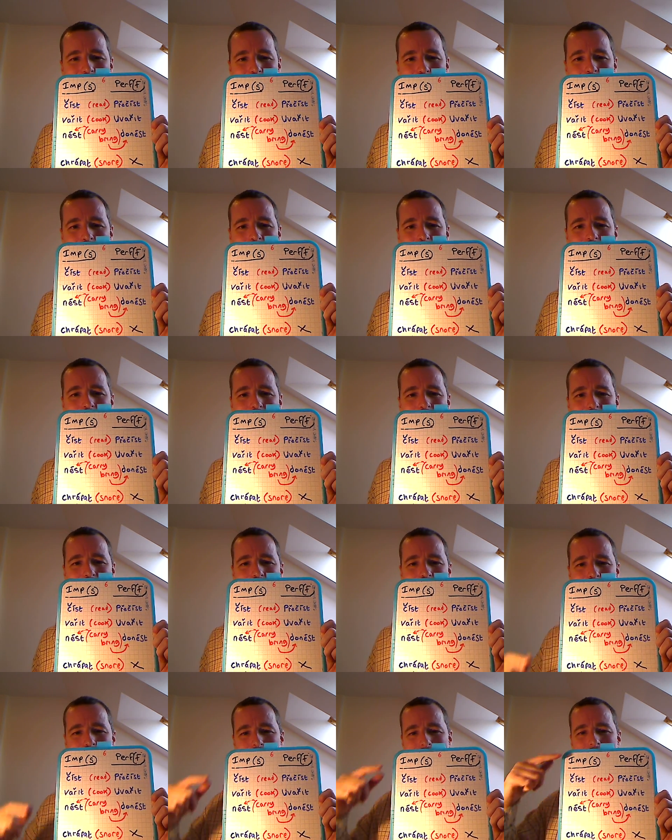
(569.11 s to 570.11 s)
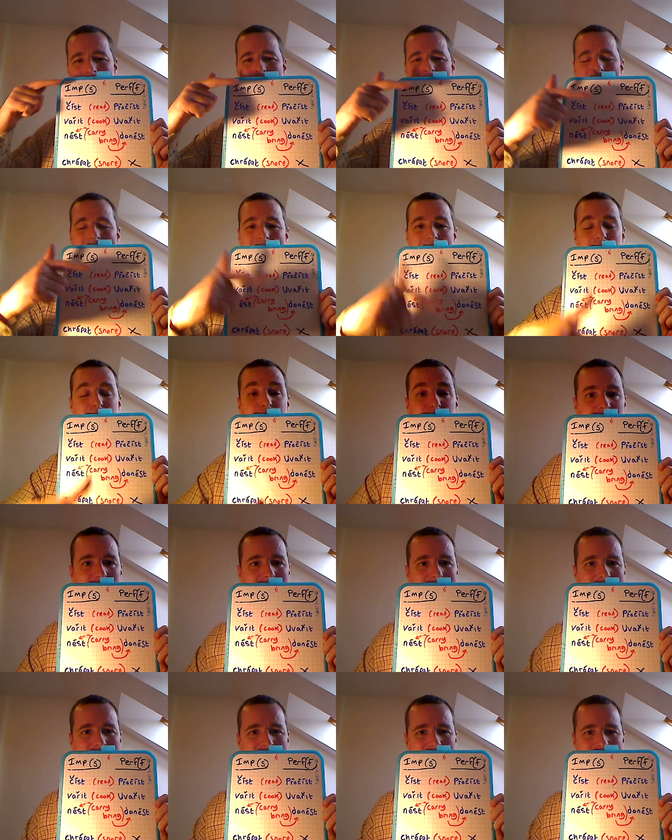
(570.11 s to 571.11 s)
Well, did she
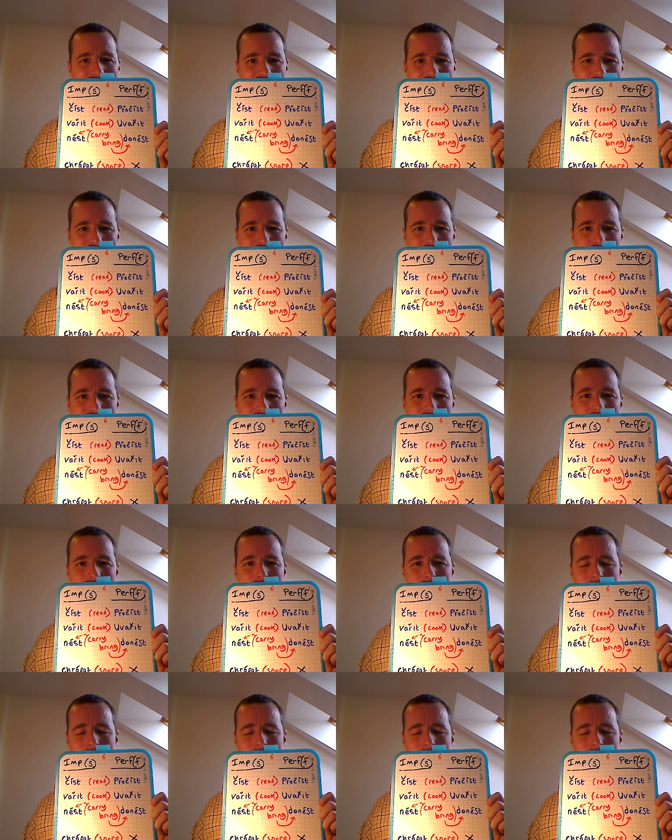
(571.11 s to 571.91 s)
finish snoring?